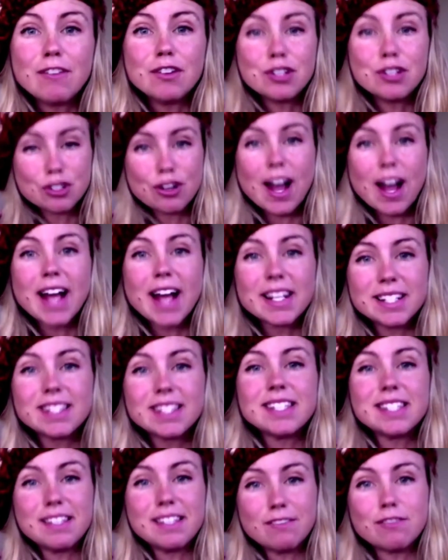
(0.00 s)
You attracted
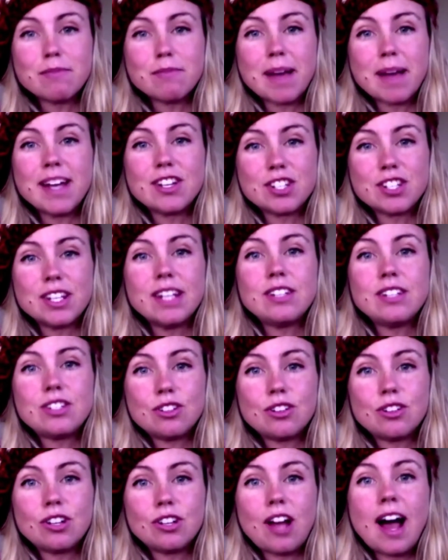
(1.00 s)
this information
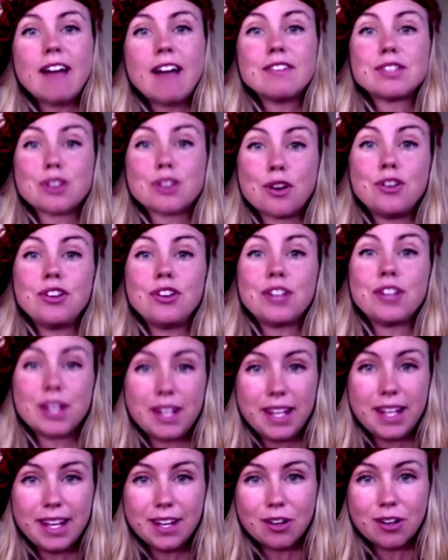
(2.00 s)
into your life so you can
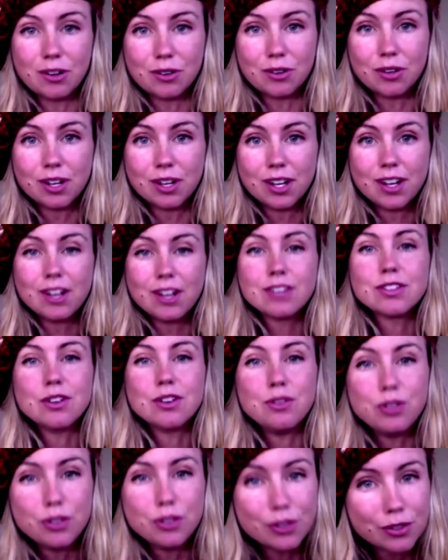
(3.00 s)
heal. So
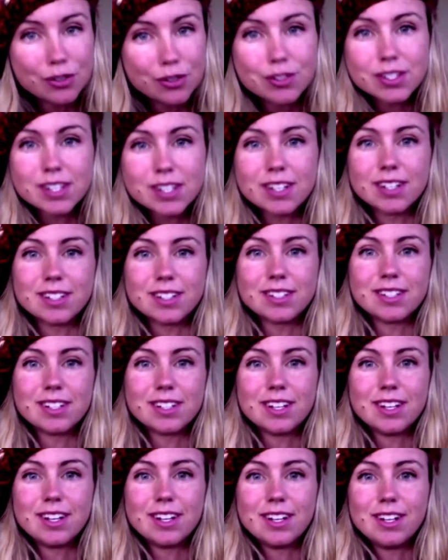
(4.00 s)
use it.
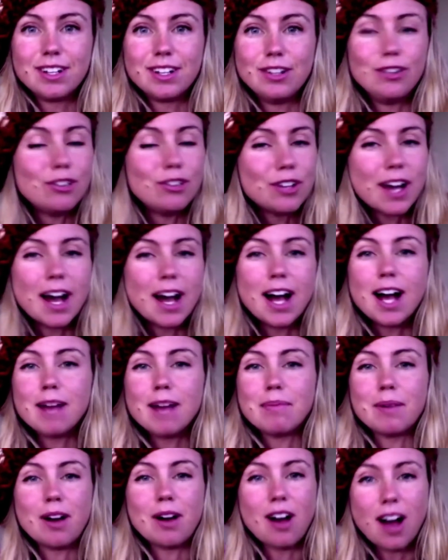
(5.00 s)
Look
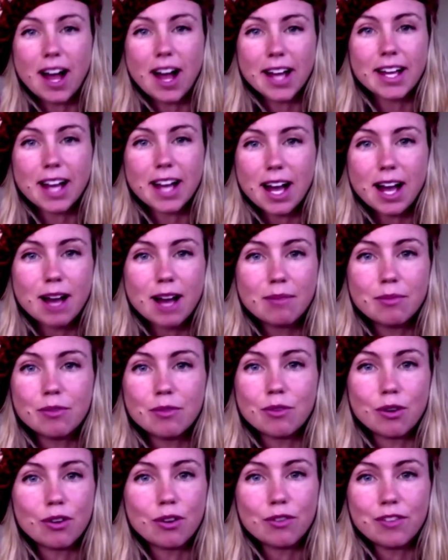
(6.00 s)
up a high-carb,
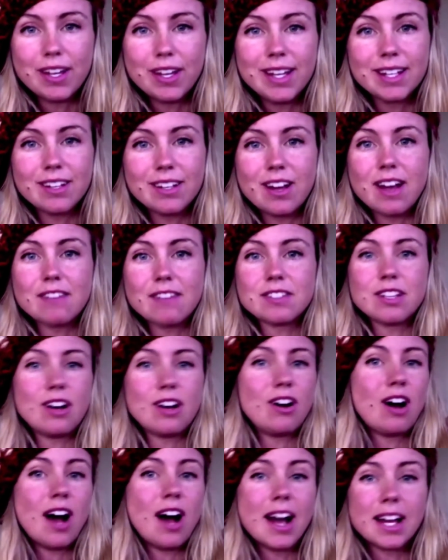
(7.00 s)
raw vegan
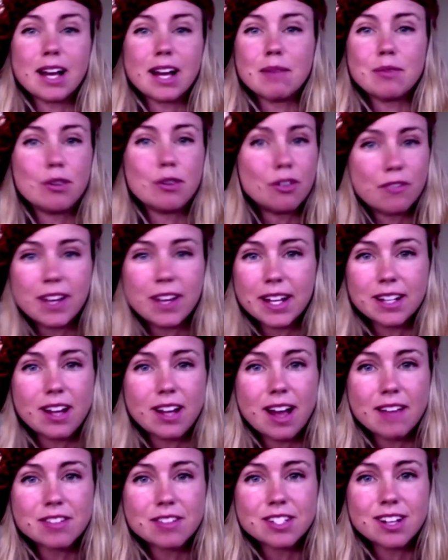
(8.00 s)
lifestyle, high-carb, cooked vegan
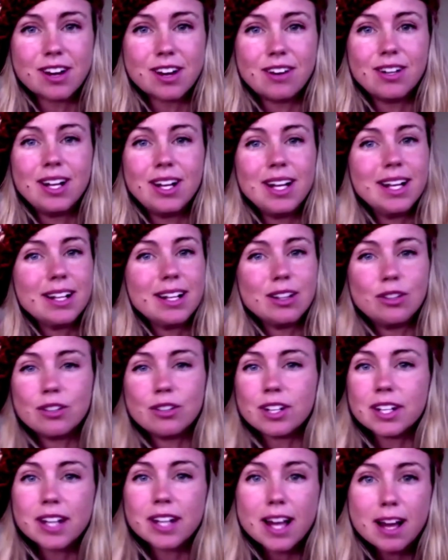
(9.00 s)
lifestyle.
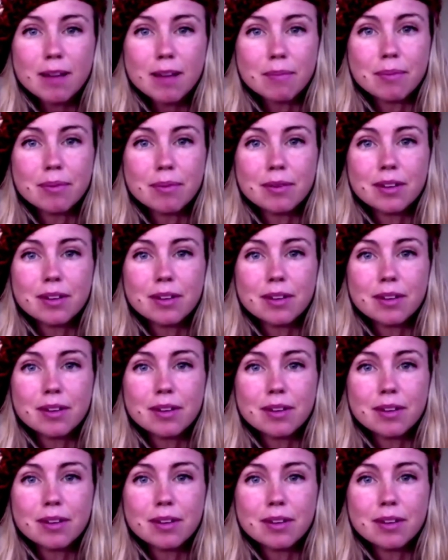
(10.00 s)
Look it up.